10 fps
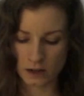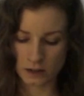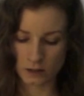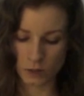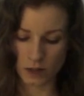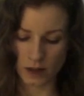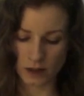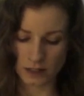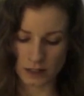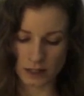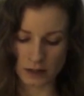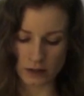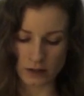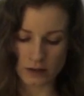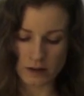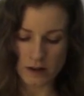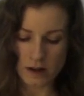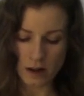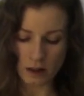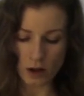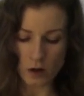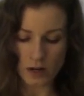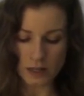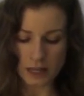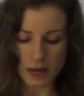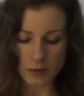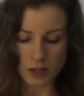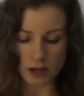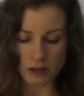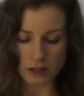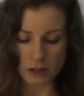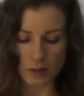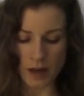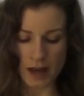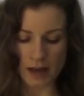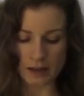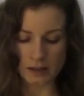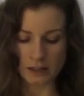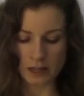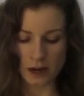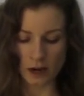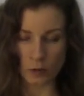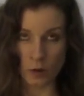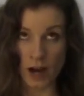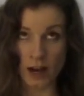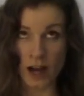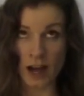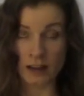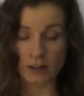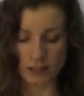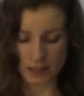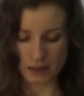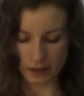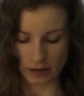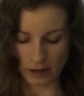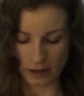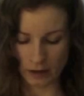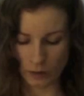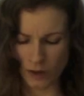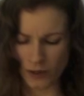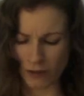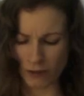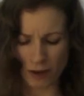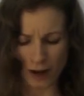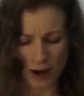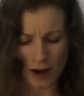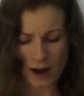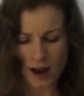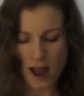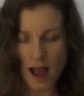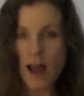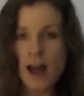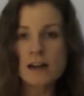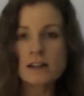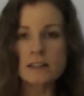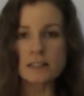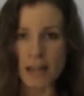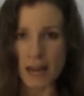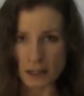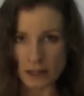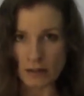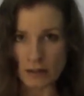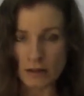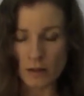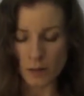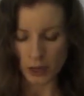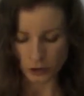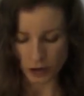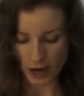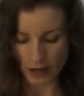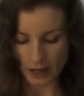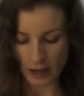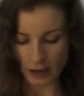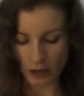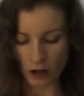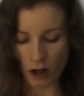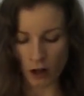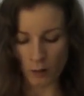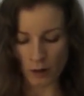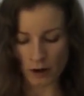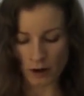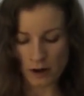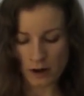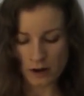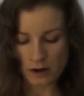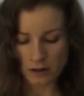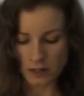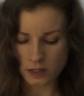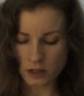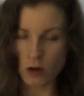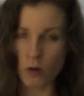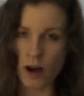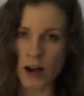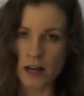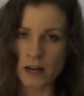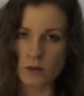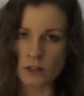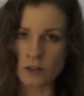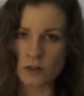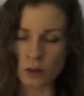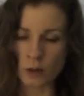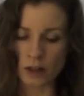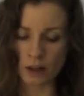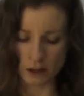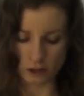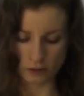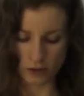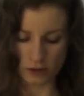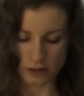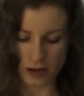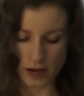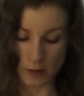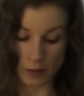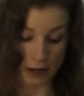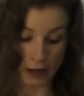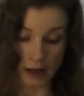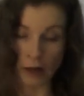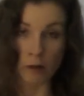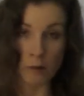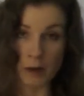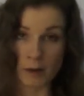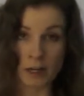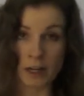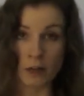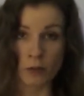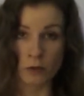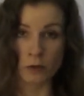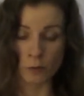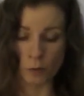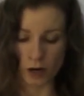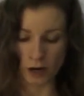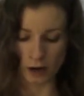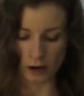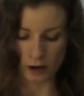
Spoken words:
Whitlock stilled, lowered his hips onto the bed, stared wide-eyed at the ceiling. What the fuck? "Daniel." Bell tried again, calmer. Didn't know why he was using Whitlock's first name, but hell, maybe he'd get through to him quicker.